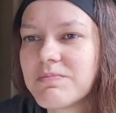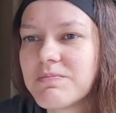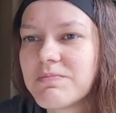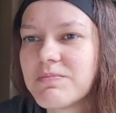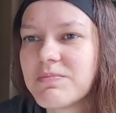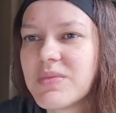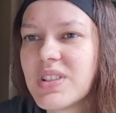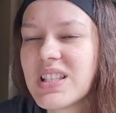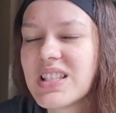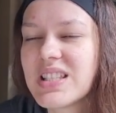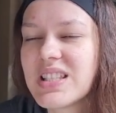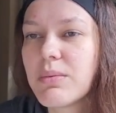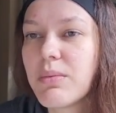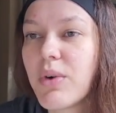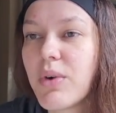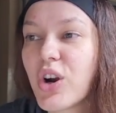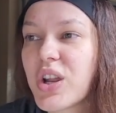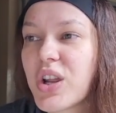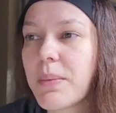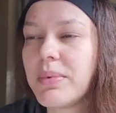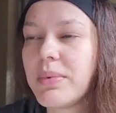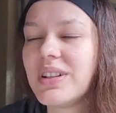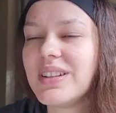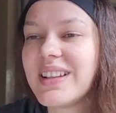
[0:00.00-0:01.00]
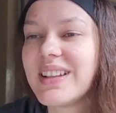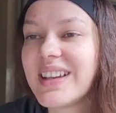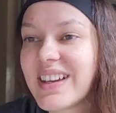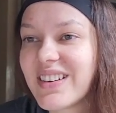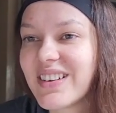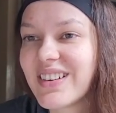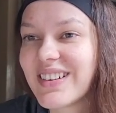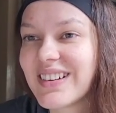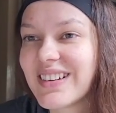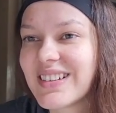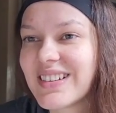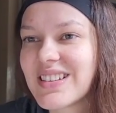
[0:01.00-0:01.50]
is a market
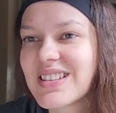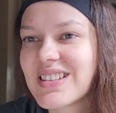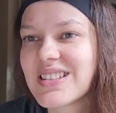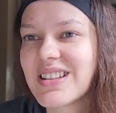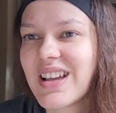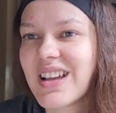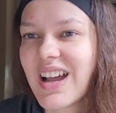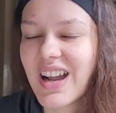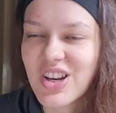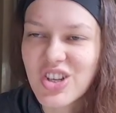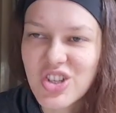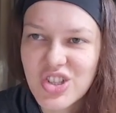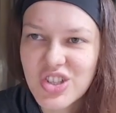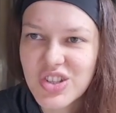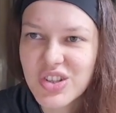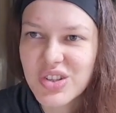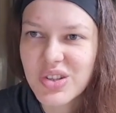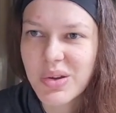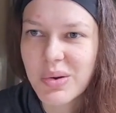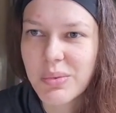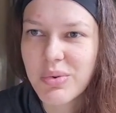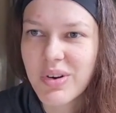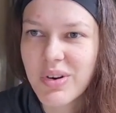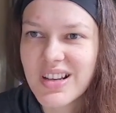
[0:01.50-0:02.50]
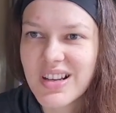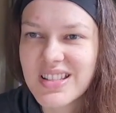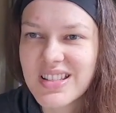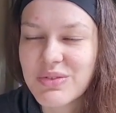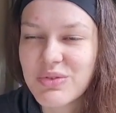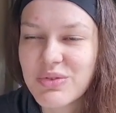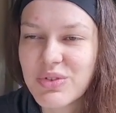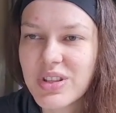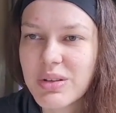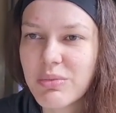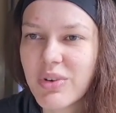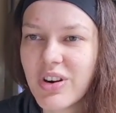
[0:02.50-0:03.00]
planner / the pricing
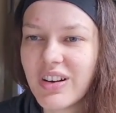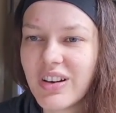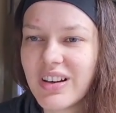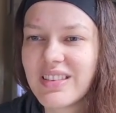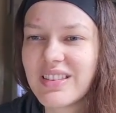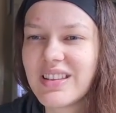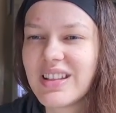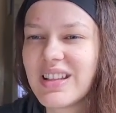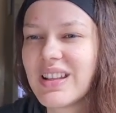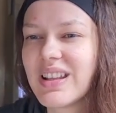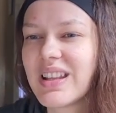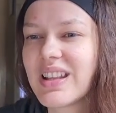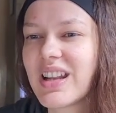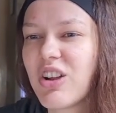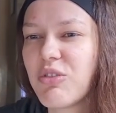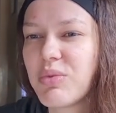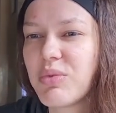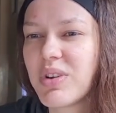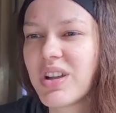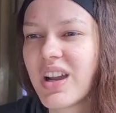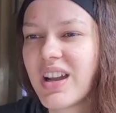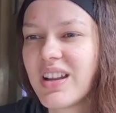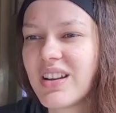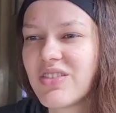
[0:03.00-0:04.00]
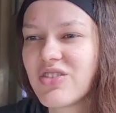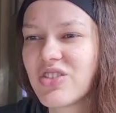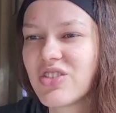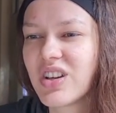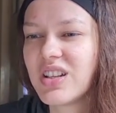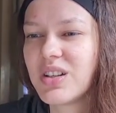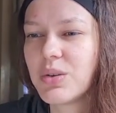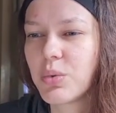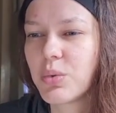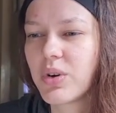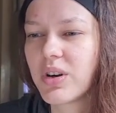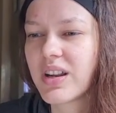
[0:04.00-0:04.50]
for the market thing that I've been kind of trying
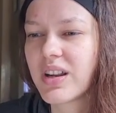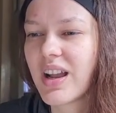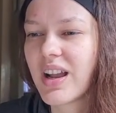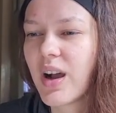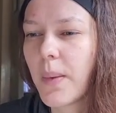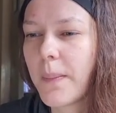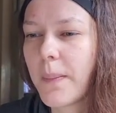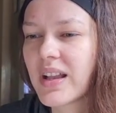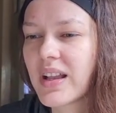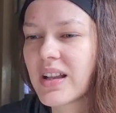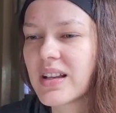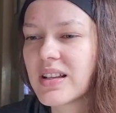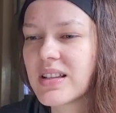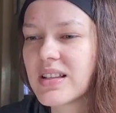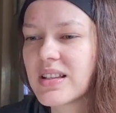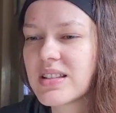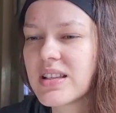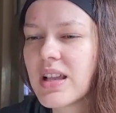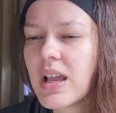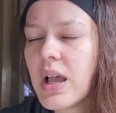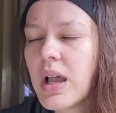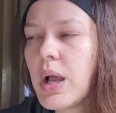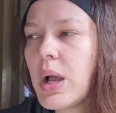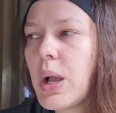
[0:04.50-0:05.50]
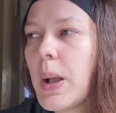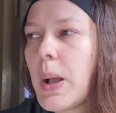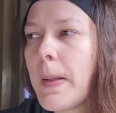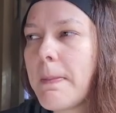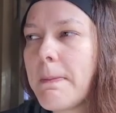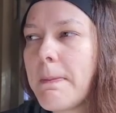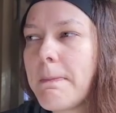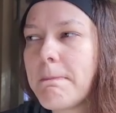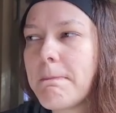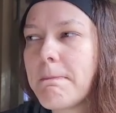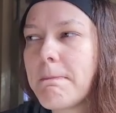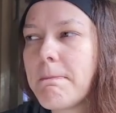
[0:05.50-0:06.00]
to work out, because
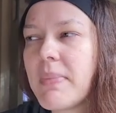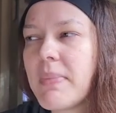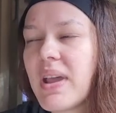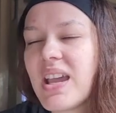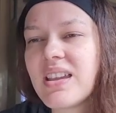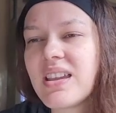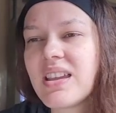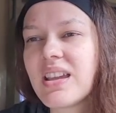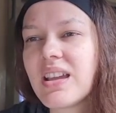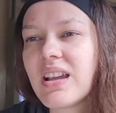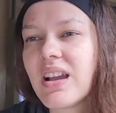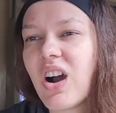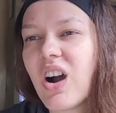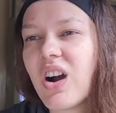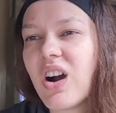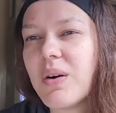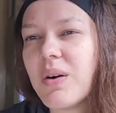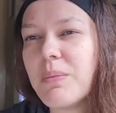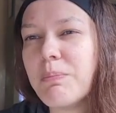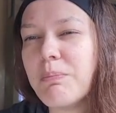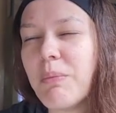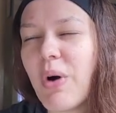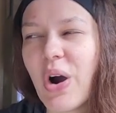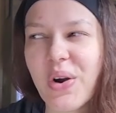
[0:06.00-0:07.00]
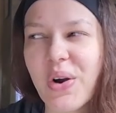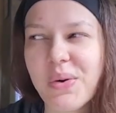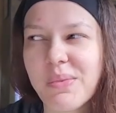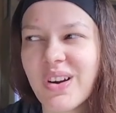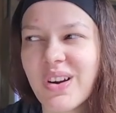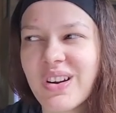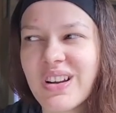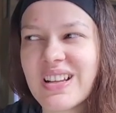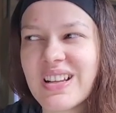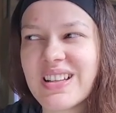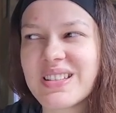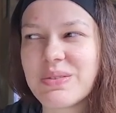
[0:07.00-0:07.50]
making art
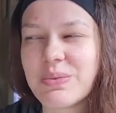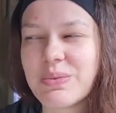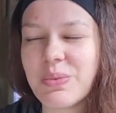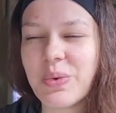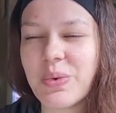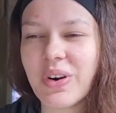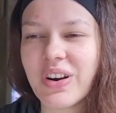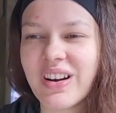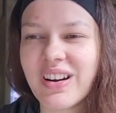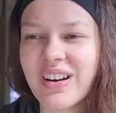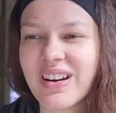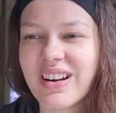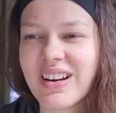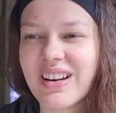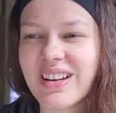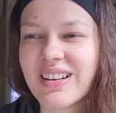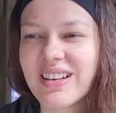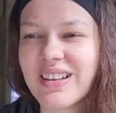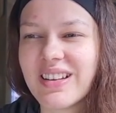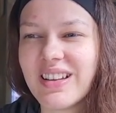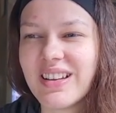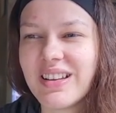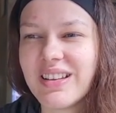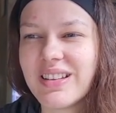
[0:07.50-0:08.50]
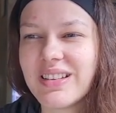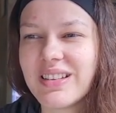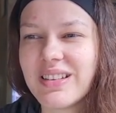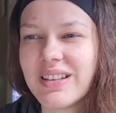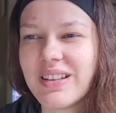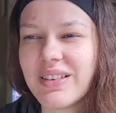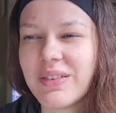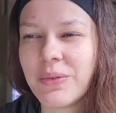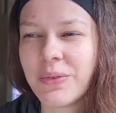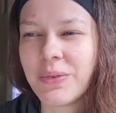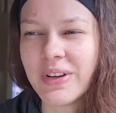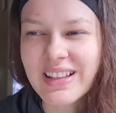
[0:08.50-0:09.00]
markets
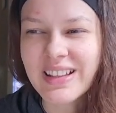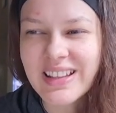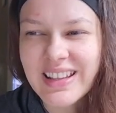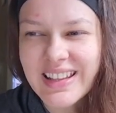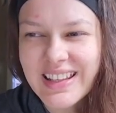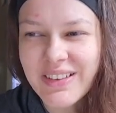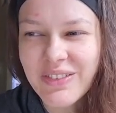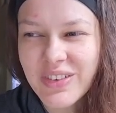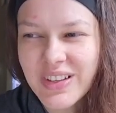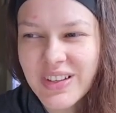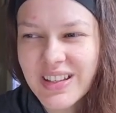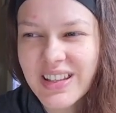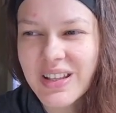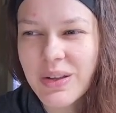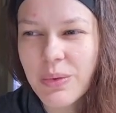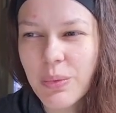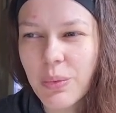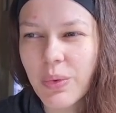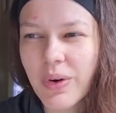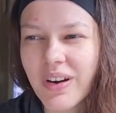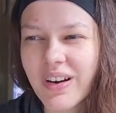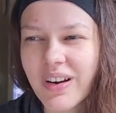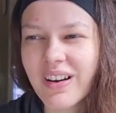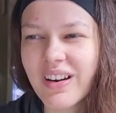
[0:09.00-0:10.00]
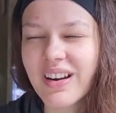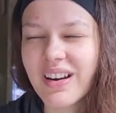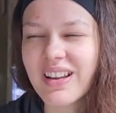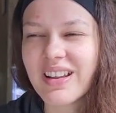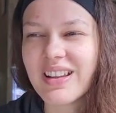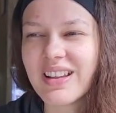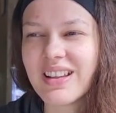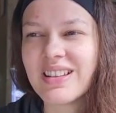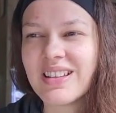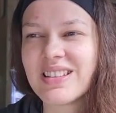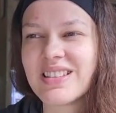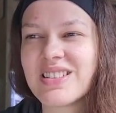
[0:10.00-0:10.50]
really work
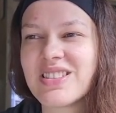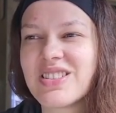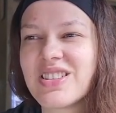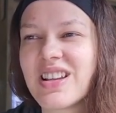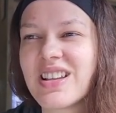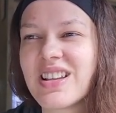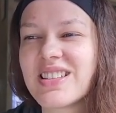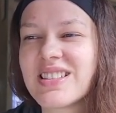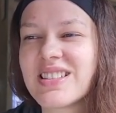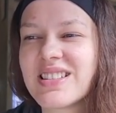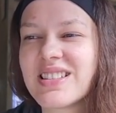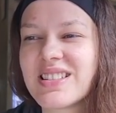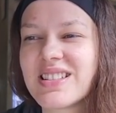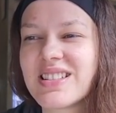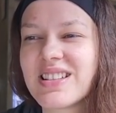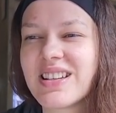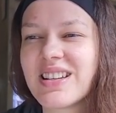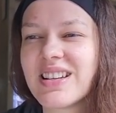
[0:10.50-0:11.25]
is just,